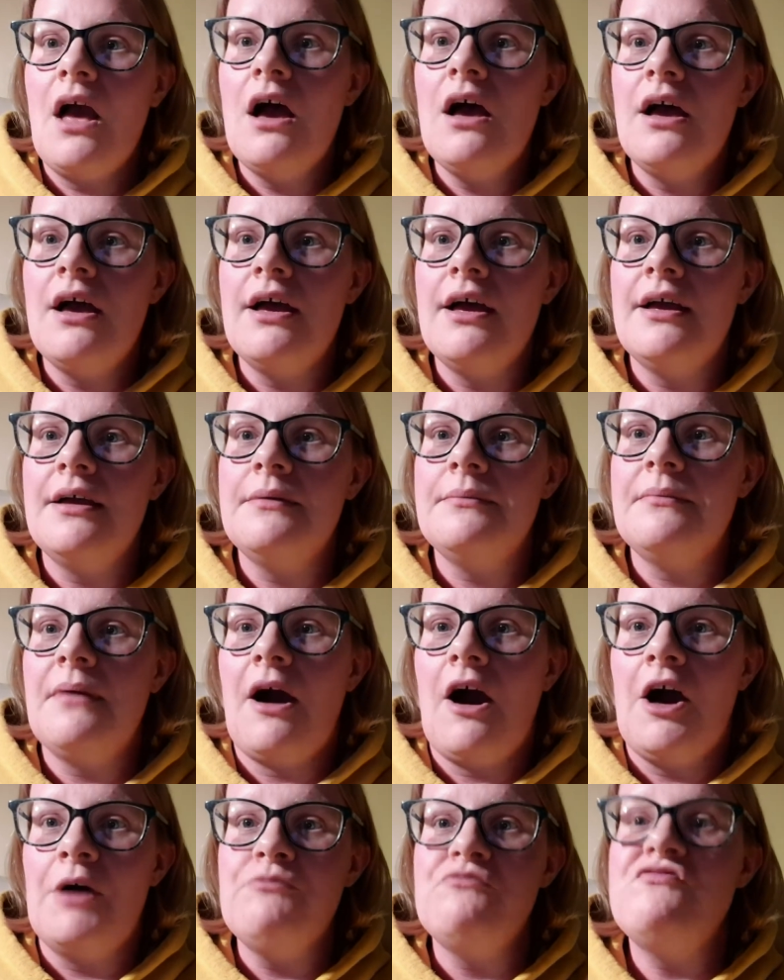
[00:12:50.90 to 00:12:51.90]
I'm
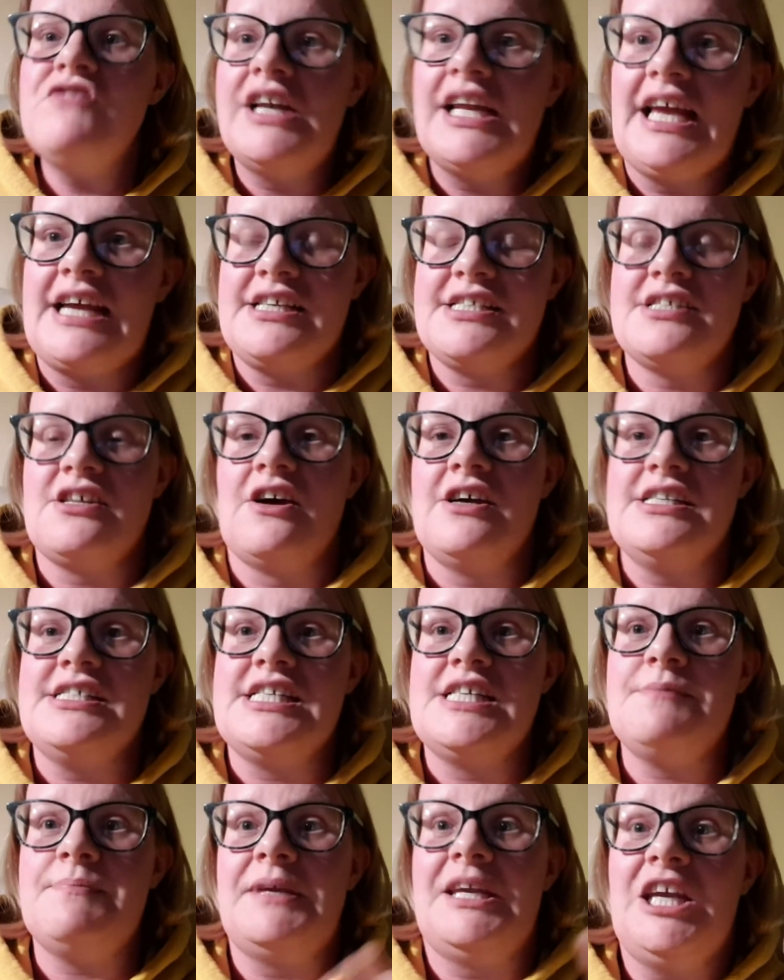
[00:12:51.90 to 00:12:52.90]
really
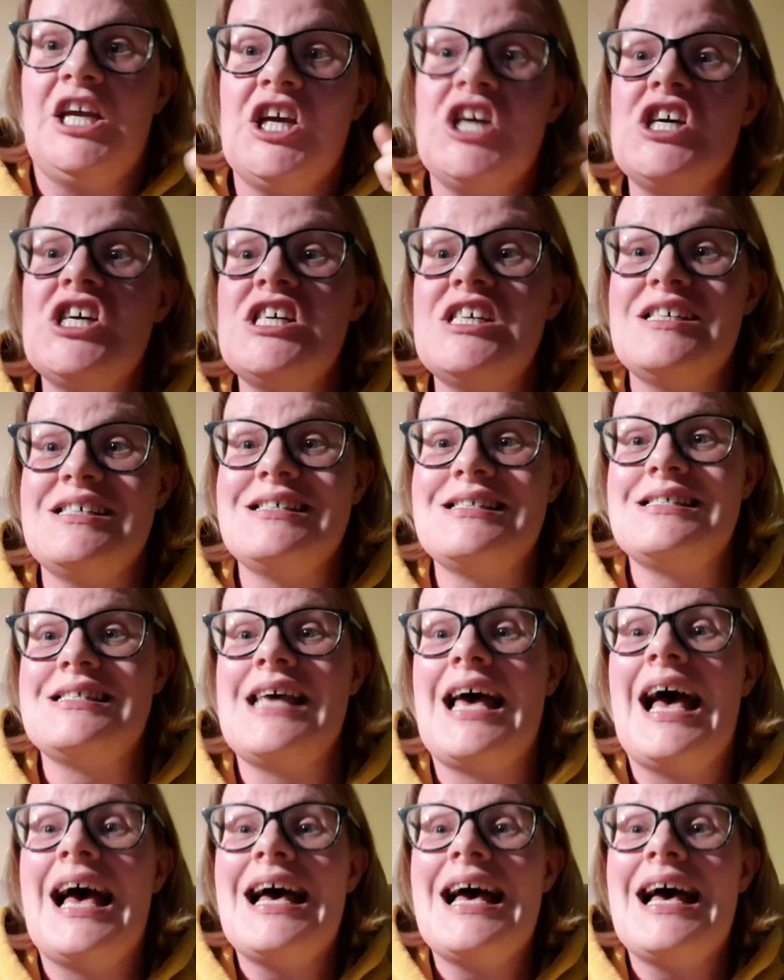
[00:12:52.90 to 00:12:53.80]
excited because